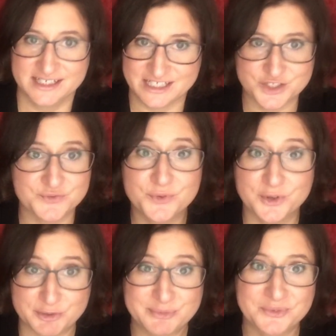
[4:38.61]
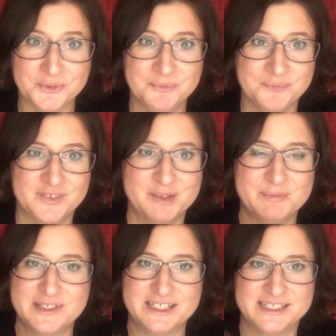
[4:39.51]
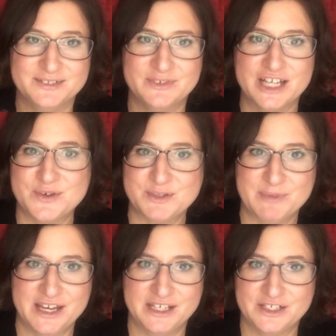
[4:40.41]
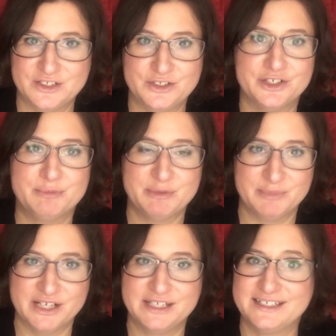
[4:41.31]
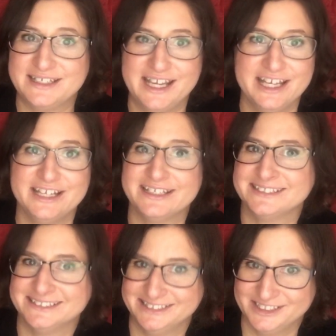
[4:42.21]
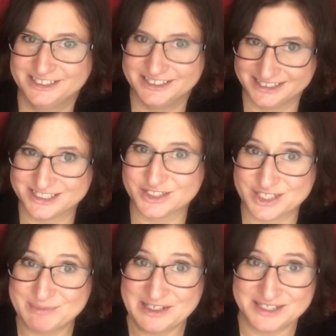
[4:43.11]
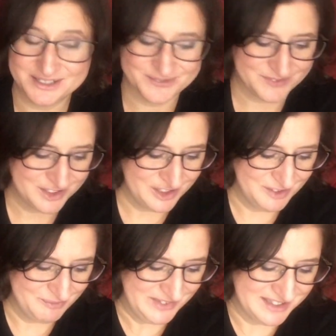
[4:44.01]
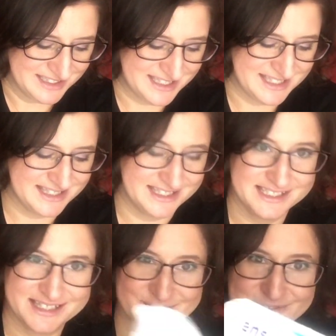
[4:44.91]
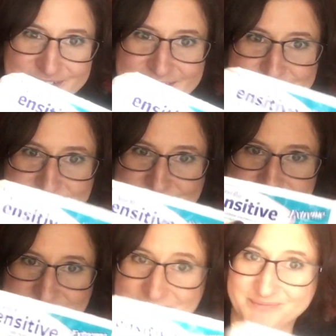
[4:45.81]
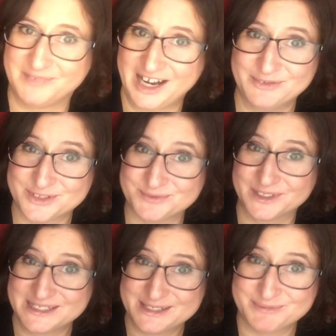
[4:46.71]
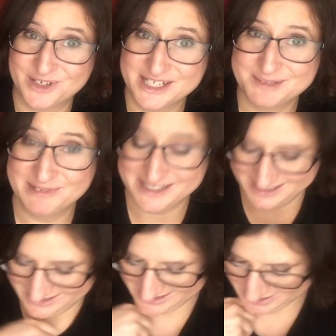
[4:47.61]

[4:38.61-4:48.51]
it's affordable. But when I was buying it in Europe and buying it in Canada, it's expensive. But this this really I was really surprised, pleasantly